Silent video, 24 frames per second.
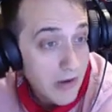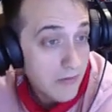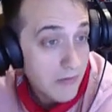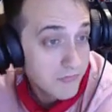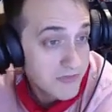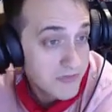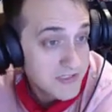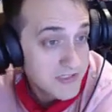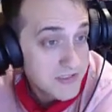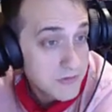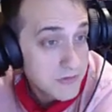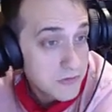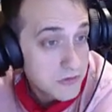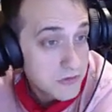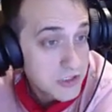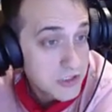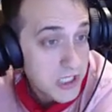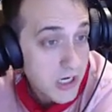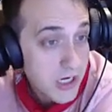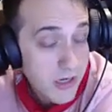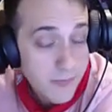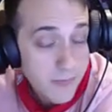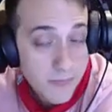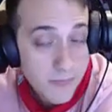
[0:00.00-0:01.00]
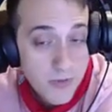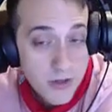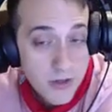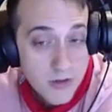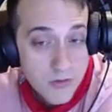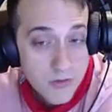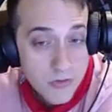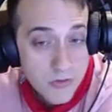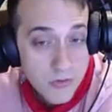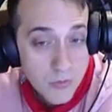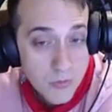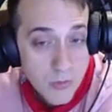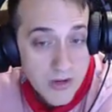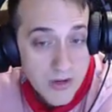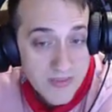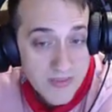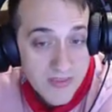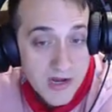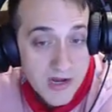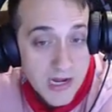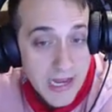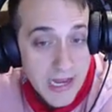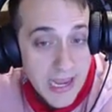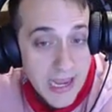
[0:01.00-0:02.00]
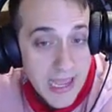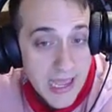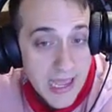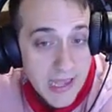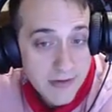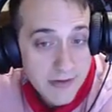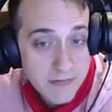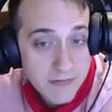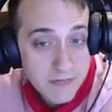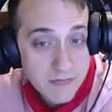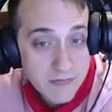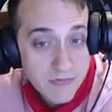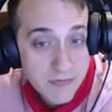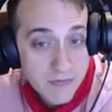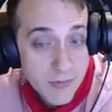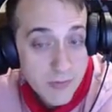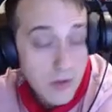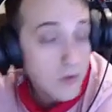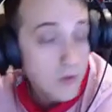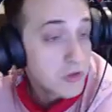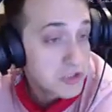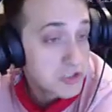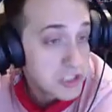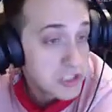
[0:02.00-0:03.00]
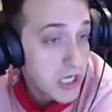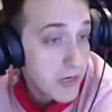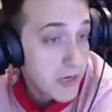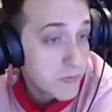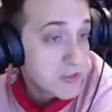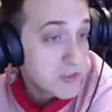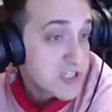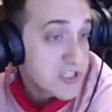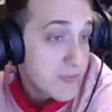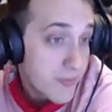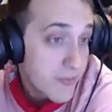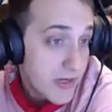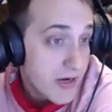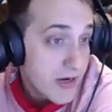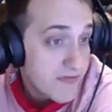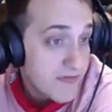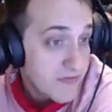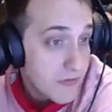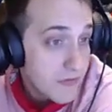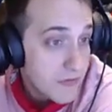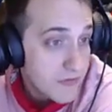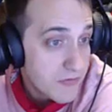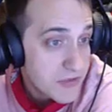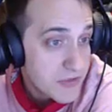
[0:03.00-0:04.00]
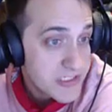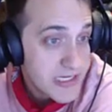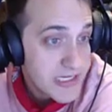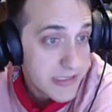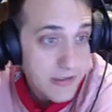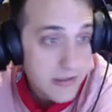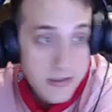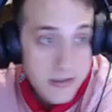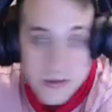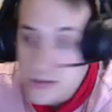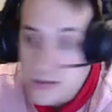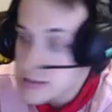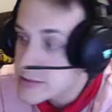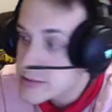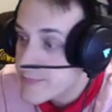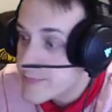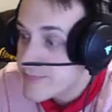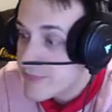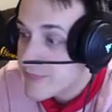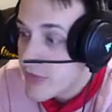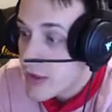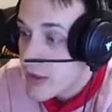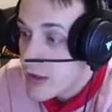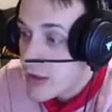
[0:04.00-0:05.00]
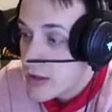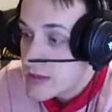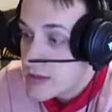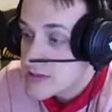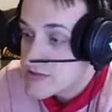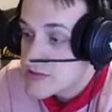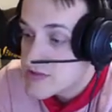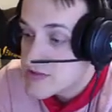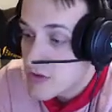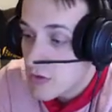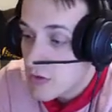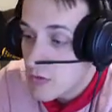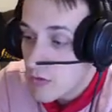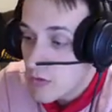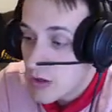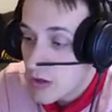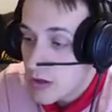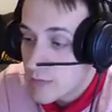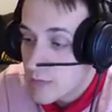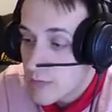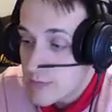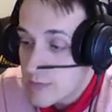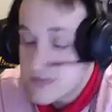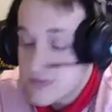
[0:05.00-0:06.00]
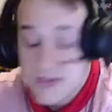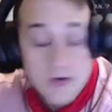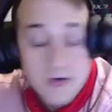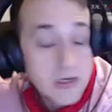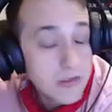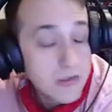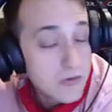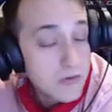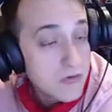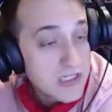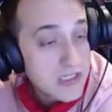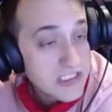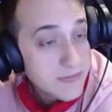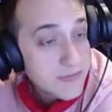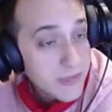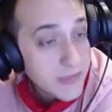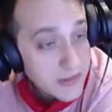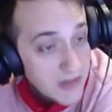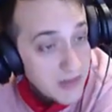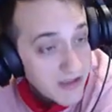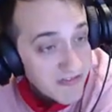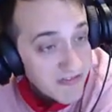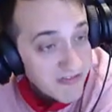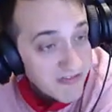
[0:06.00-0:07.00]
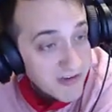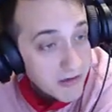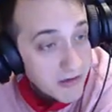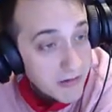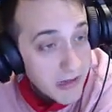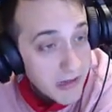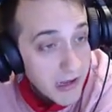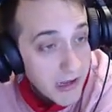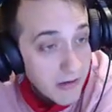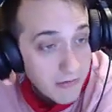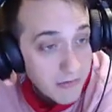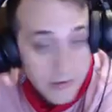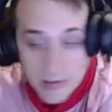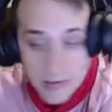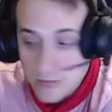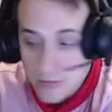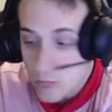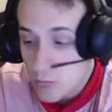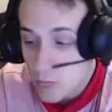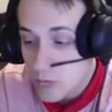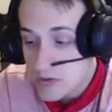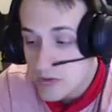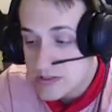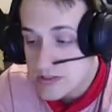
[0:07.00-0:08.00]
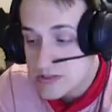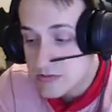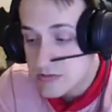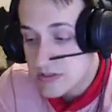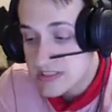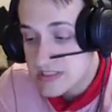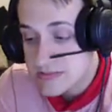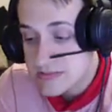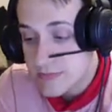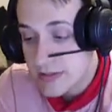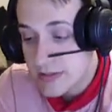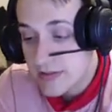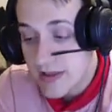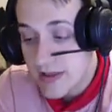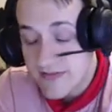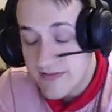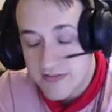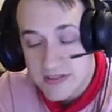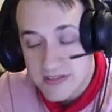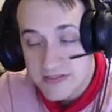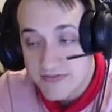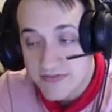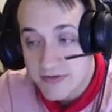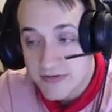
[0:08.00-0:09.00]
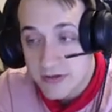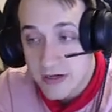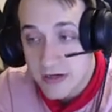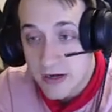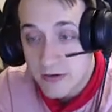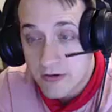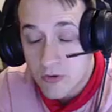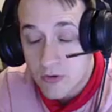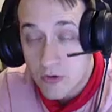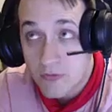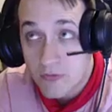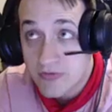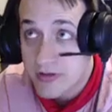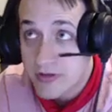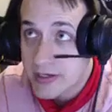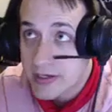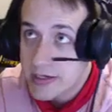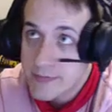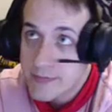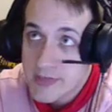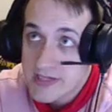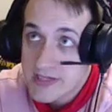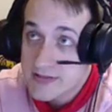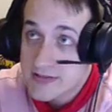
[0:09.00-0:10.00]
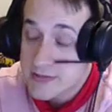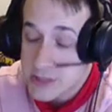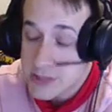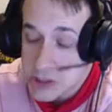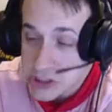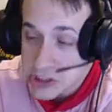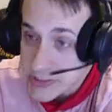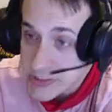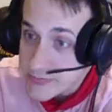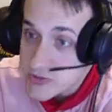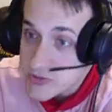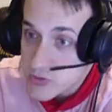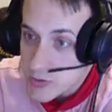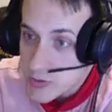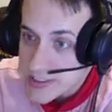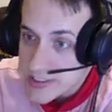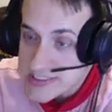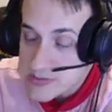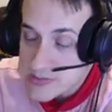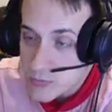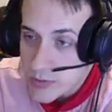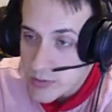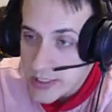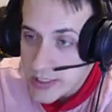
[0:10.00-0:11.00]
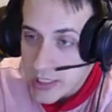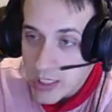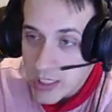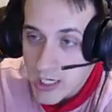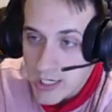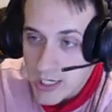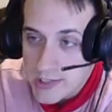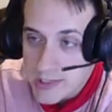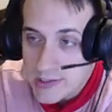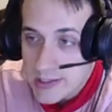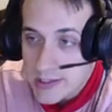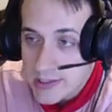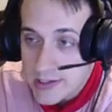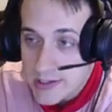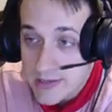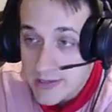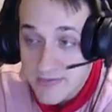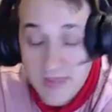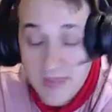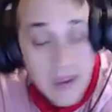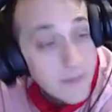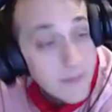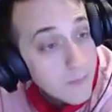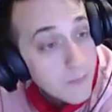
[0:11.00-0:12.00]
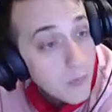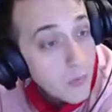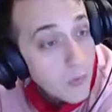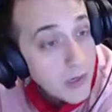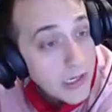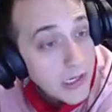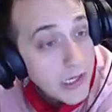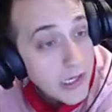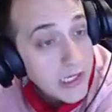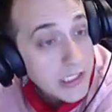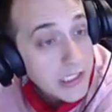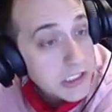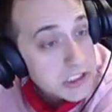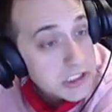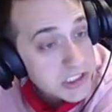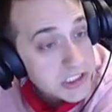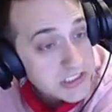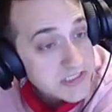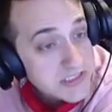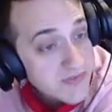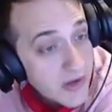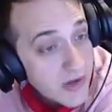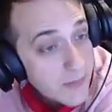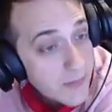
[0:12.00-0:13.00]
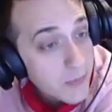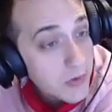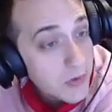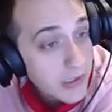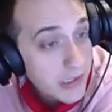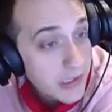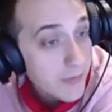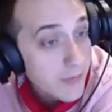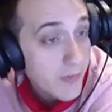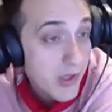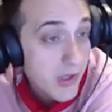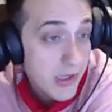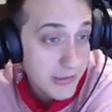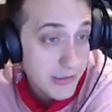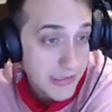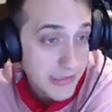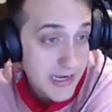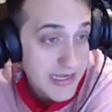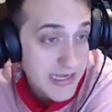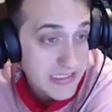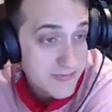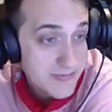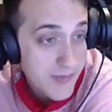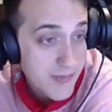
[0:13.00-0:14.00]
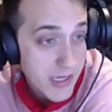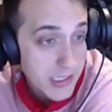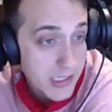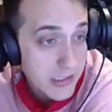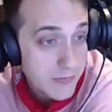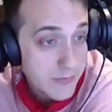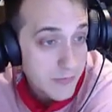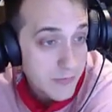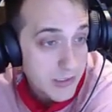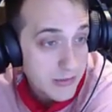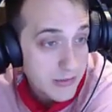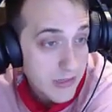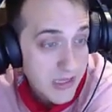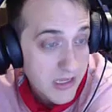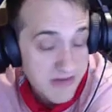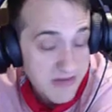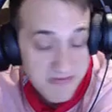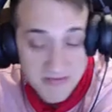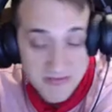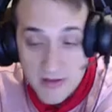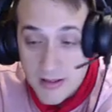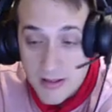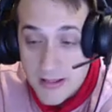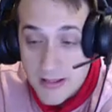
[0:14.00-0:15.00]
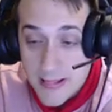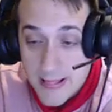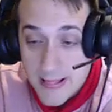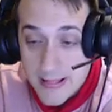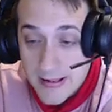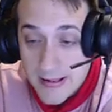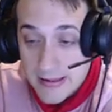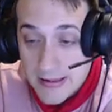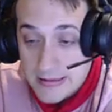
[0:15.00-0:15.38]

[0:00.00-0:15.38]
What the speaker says: around this new job the way that I had for my old job, which I've been at for over 10 years. So I'm still getting the rest of my life figured out. And once the rest of my life gets figured out, hopefully I can make it to the gym twice a week. And then at that point, I can justify putting a podcast back in my life.